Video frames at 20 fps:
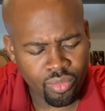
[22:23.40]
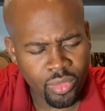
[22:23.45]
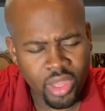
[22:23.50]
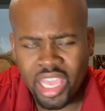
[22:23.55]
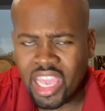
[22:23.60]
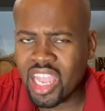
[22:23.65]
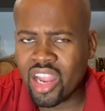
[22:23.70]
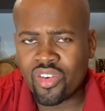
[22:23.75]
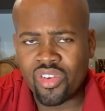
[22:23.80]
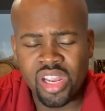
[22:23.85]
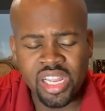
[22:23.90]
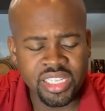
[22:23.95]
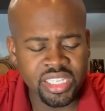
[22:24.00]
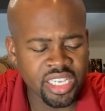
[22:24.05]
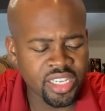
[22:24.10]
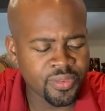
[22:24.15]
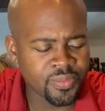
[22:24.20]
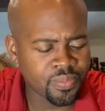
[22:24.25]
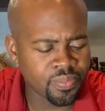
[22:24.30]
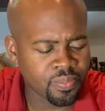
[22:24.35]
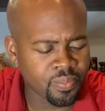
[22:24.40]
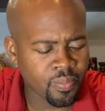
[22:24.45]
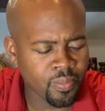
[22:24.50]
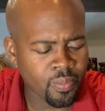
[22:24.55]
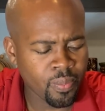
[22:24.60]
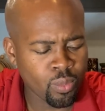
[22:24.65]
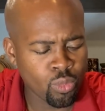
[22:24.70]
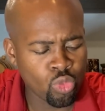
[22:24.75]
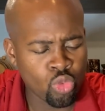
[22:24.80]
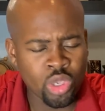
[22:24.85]
aerated,
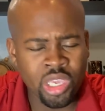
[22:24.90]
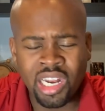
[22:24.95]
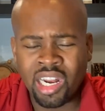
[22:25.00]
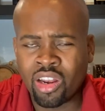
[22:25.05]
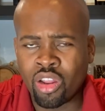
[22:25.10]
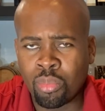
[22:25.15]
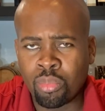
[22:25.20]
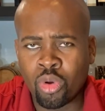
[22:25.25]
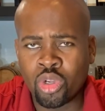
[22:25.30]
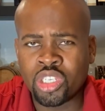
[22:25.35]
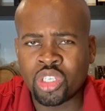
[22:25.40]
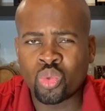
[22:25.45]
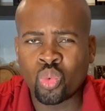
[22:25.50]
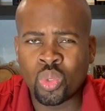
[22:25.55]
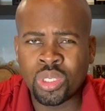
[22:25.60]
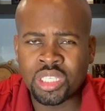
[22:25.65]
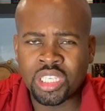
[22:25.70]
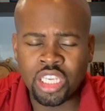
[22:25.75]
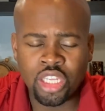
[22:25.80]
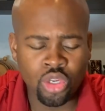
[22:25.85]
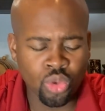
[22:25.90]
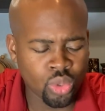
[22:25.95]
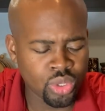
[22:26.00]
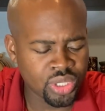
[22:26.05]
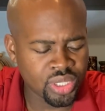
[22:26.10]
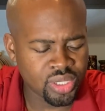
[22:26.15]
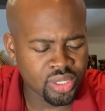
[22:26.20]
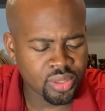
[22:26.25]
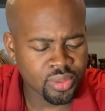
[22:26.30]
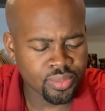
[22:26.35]
you get a lot more just whiskey
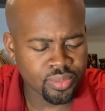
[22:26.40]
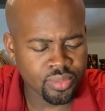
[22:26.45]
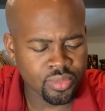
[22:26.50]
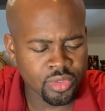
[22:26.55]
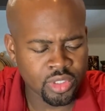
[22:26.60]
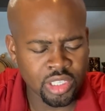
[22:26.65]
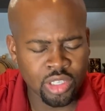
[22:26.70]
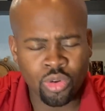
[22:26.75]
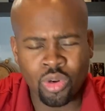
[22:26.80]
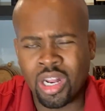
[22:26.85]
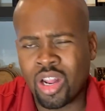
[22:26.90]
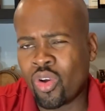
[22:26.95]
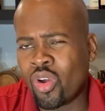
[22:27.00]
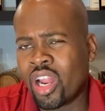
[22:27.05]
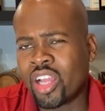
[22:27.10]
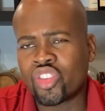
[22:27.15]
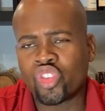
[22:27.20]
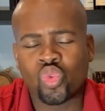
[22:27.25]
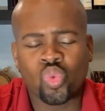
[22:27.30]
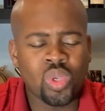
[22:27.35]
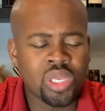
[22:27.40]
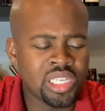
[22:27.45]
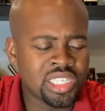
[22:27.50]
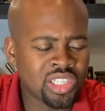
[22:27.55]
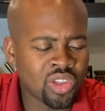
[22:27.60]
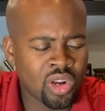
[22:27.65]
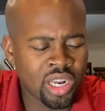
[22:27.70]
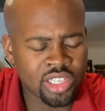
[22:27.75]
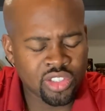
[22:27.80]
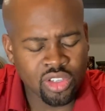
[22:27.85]
notes. So, you know, all that sweetness,
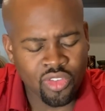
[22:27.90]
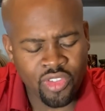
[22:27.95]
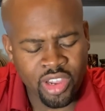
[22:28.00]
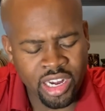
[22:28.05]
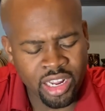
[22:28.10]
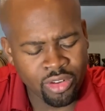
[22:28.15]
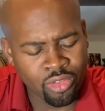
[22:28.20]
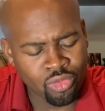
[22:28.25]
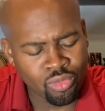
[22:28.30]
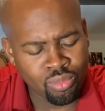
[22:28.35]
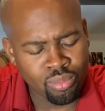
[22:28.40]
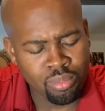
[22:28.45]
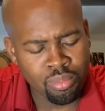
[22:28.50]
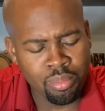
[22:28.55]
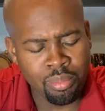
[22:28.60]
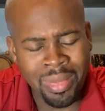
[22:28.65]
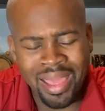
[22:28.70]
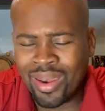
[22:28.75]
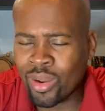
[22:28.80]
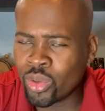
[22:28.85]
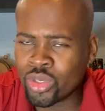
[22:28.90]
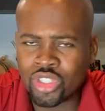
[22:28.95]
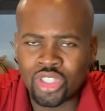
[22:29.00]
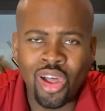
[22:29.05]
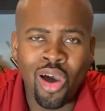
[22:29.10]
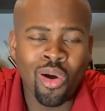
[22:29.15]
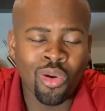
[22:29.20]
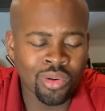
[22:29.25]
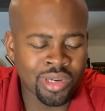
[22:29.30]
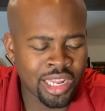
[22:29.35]
all that stuff kind of mellows
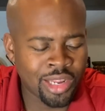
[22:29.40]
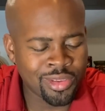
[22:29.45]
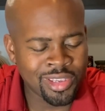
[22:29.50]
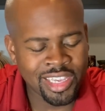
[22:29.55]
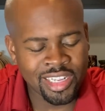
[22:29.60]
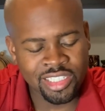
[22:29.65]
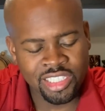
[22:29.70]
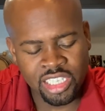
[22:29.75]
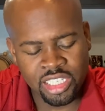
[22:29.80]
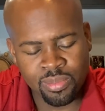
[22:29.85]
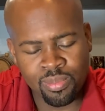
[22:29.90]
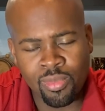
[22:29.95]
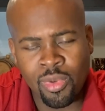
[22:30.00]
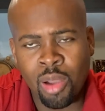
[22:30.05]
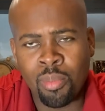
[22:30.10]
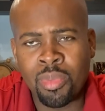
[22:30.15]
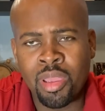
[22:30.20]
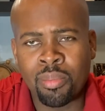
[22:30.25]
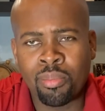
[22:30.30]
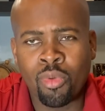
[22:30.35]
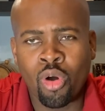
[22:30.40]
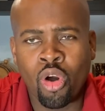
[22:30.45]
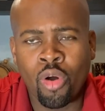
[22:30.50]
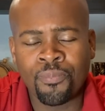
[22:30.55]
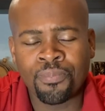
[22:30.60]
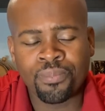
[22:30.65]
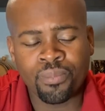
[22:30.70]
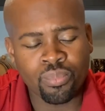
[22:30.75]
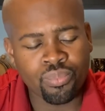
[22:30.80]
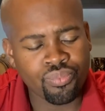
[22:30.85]
down, and you get just a bit more
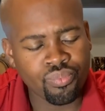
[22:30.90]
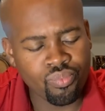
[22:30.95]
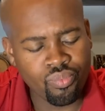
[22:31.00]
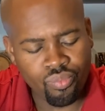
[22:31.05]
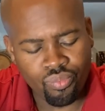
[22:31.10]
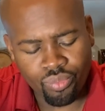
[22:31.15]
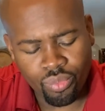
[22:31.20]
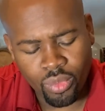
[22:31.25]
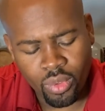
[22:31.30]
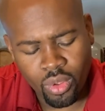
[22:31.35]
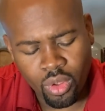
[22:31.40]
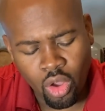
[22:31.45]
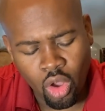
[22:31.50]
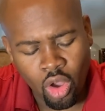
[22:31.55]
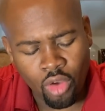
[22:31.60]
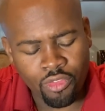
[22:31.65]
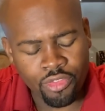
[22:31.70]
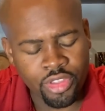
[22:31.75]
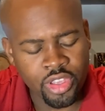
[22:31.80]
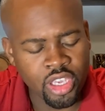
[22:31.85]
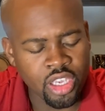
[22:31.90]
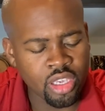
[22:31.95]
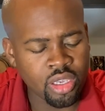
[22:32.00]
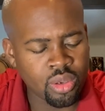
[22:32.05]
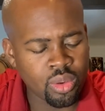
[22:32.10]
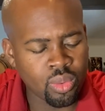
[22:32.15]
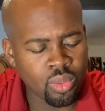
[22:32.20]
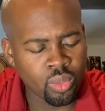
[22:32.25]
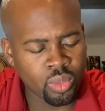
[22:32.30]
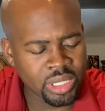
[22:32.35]
of the
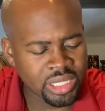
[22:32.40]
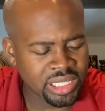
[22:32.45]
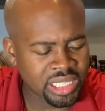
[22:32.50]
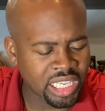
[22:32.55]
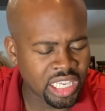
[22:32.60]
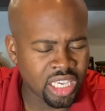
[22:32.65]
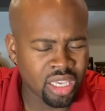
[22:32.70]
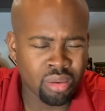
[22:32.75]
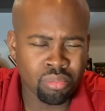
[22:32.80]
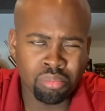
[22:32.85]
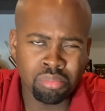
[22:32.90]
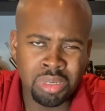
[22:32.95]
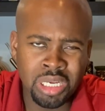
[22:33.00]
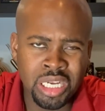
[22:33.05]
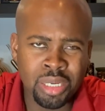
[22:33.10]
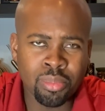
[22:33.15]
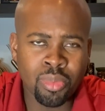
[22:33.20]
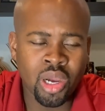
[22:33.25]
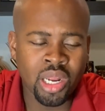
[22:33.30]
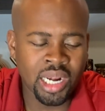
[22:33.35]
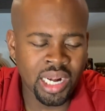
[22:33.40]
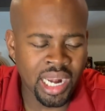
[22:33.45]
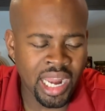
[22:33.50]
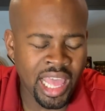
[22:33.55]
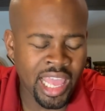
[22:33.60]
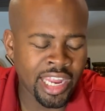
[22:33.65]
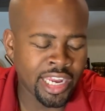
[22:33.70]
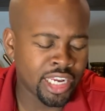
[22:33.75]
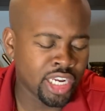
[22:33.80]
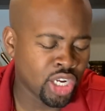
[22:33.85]
whiskey,
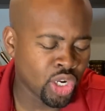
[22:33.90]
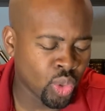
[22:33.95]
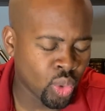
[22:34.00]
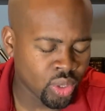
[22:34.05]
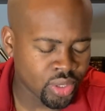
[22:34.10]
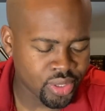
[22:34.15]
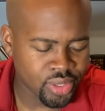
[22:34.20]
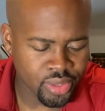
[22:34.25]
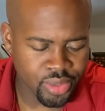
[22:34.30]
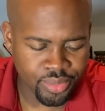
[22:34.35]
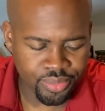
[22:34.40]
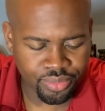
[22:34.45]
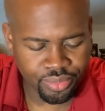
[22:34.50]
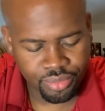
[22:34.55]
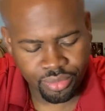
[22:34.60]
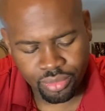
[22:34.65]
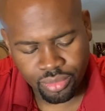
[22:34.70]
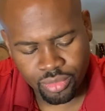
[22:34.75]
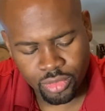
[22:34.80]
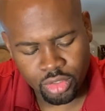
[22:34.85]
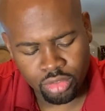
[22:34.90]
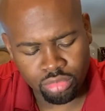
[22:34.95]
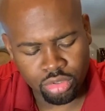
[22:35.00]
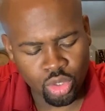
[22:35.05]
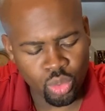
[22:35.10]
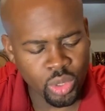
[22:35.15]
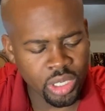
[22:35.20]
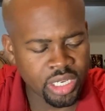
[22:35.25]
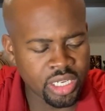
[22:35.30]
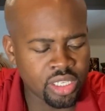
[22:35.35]
bourbon-like notes,
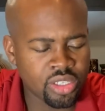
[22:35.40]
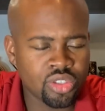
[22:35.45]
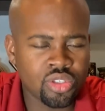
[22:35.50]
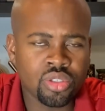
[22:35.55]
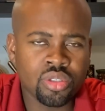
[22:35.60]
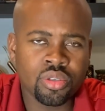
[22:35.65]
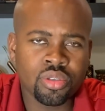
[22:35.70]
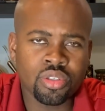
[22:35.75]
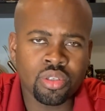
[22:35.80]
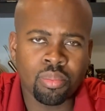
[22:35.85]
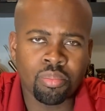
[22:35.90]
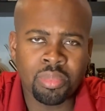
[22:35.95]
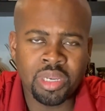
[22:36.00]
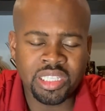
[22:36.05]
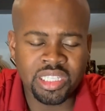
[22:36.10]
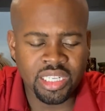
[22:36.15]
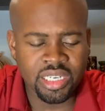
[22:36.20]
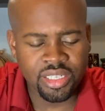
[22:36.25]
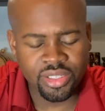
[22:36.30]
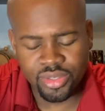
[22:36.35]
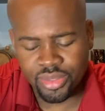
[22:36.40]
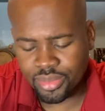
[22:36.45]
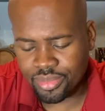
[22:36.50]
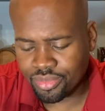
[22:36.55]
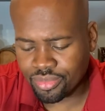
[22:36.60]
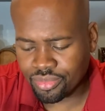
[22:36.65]
sweetness, some bitterness.